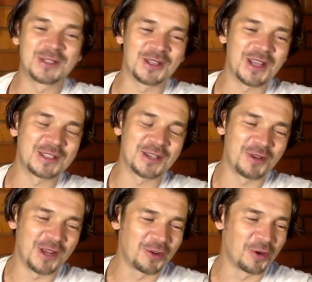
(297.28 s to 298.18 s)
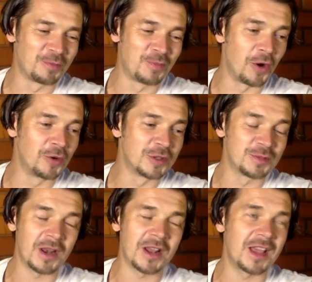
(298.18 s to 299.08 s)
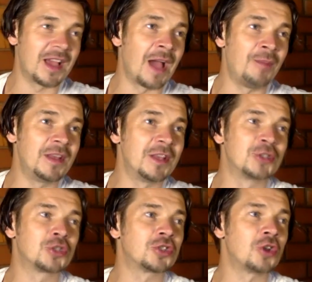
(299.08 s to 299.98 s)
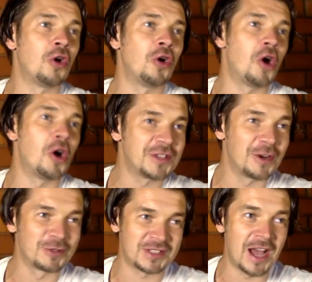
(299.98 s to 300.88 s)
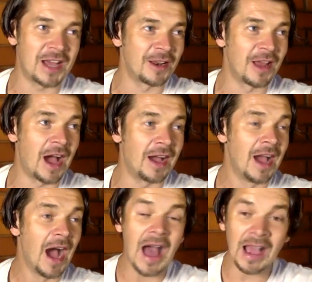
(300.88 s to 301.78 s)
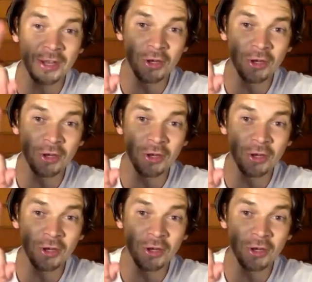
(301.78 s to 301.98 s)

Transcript: so that's a really good bonus. But I mean, it's so hot outside, and I, I can